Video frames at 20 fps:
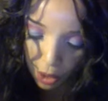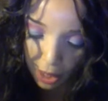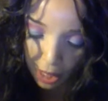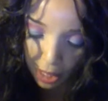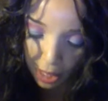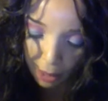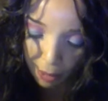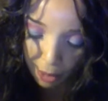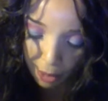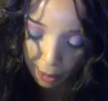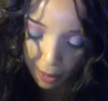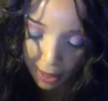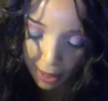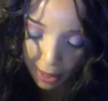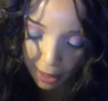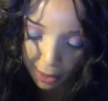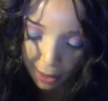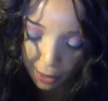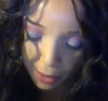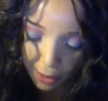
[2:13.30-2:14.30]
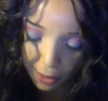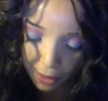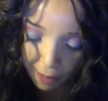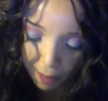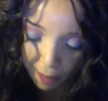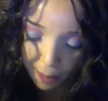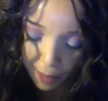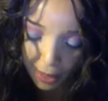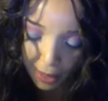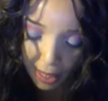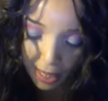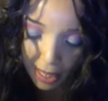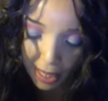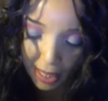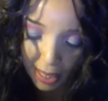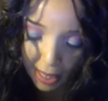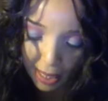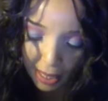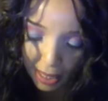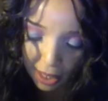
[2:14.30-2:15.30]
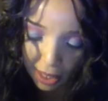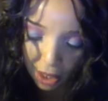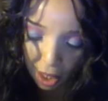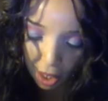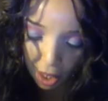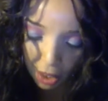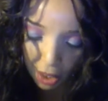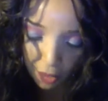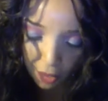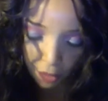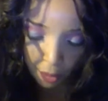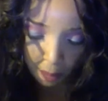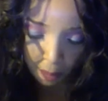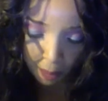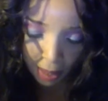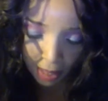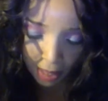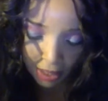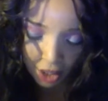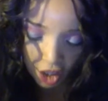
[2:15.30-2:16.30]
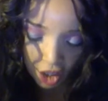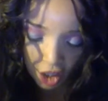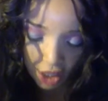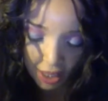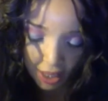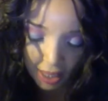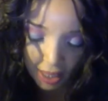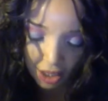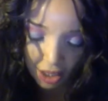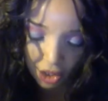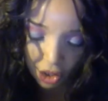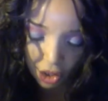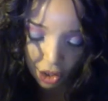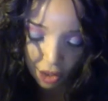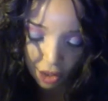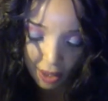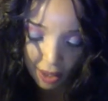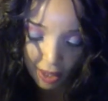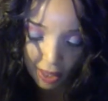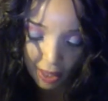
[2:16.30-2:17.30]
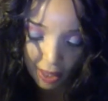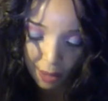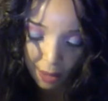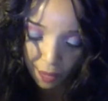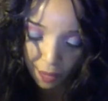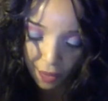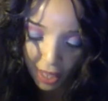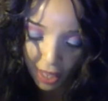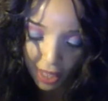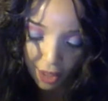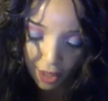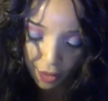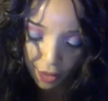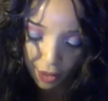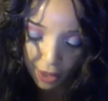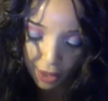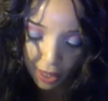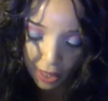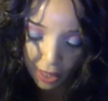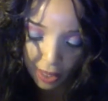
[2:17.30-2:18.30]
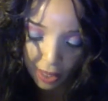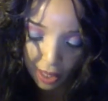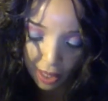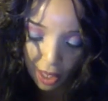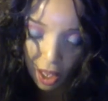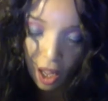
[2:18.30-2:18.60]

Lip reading: he will be killed. This calls for patient endurance and faithfulness